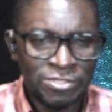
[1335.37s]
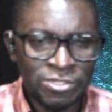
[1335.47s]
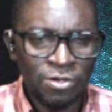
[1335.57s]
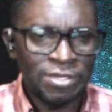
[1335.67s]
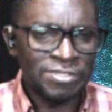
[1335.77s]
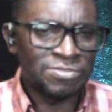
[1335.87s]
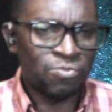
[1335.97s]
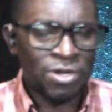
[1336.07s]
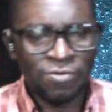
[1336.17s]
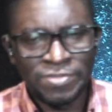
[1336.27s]
tongue
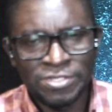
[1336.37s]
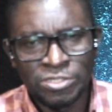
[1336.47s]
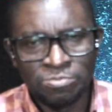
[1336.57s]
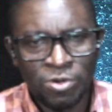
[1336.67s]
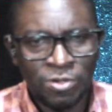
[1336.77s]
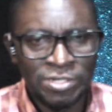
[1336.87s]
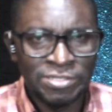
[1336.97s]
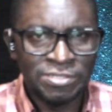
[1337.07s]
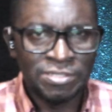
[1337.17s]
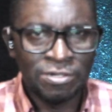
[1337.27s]
is one of the
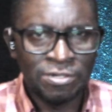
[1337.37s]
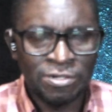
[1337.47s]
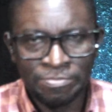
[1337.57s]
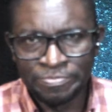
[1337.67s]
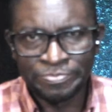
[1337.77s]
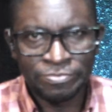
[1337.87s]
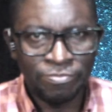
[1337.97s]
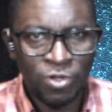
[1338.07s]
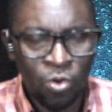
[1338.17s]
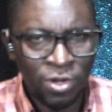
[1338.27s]
smallest
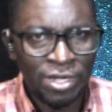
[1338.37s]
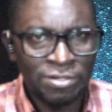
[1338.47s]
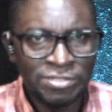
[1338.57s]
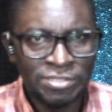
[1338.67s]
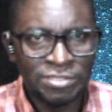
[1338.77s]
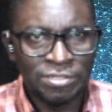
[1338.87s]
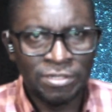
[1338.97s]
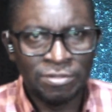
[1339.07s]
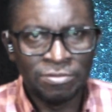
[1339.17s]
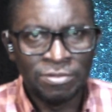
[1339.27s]
organs,
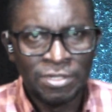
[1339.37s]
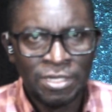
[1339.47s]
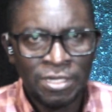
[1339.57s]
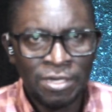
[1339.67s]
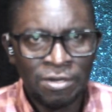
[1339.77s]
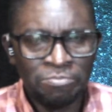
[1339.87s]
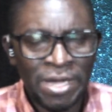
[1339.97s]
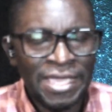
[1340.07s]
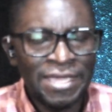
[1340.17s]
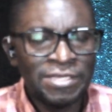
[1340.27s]

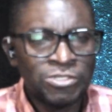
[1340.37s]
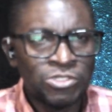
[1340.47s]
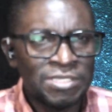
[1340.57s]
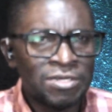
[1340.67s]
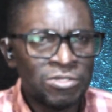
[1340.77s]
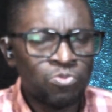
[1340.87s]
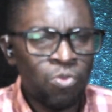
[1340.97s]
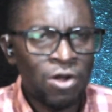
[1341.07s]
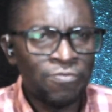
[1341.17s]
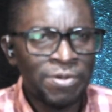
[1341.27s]
but it is
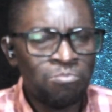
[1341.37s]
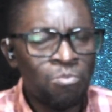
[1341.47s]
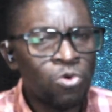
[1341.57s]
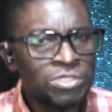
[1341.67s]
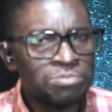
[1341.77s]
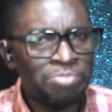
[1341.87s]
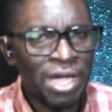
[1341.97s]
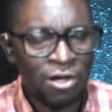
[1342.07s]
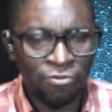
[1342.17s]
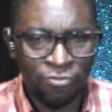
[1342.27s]
one of the most
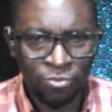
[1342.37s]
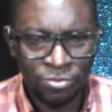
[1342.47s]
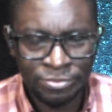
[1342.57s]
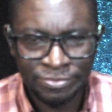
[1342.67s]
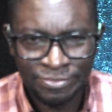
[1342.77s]
powerful.